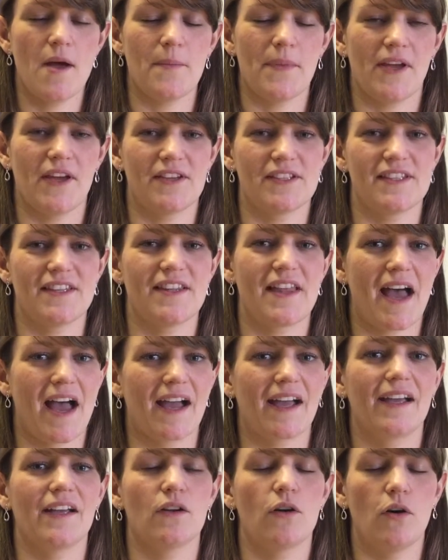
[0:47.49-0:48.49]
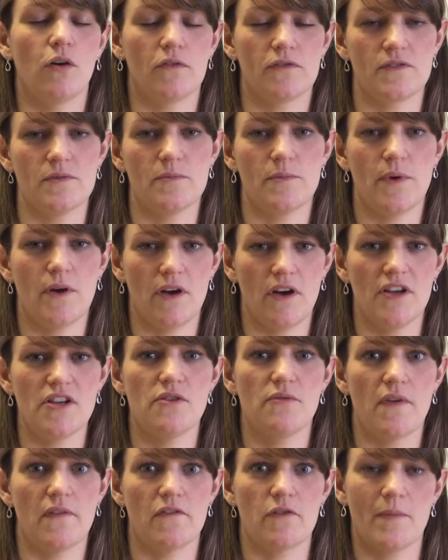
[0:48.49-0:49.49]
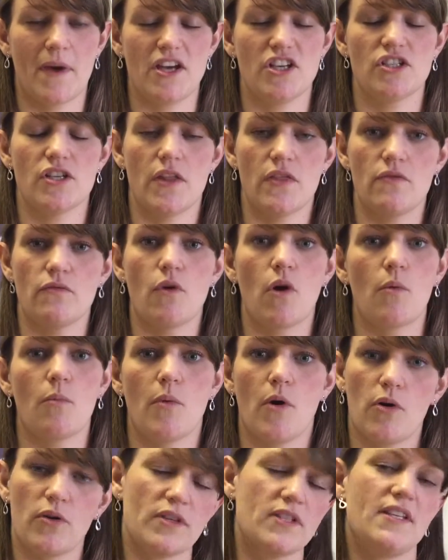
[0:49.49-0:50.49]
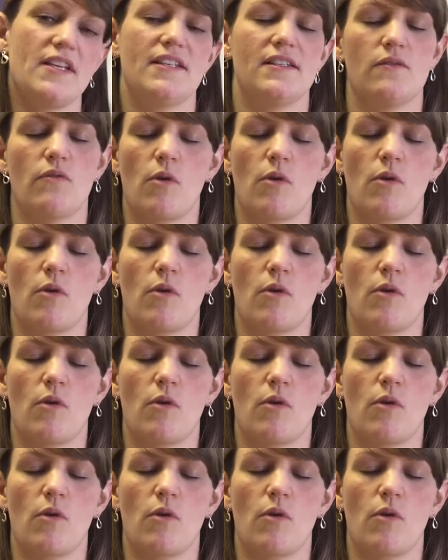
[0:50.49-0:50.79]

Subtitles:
because that can often put your information in the wrong boxes,